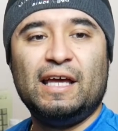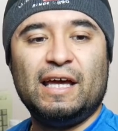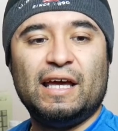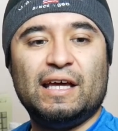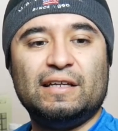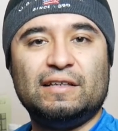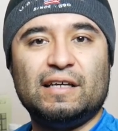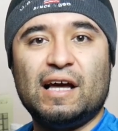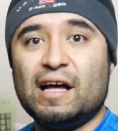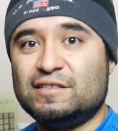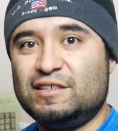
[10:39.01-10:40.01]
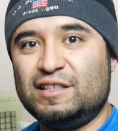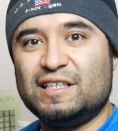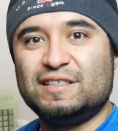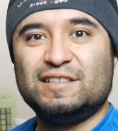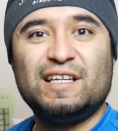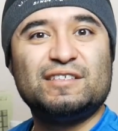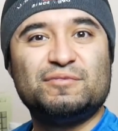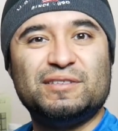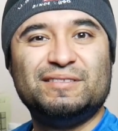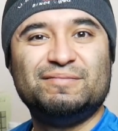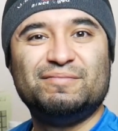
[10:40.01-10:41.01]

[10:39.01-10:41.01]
And uh, I'll see you guys in the next one.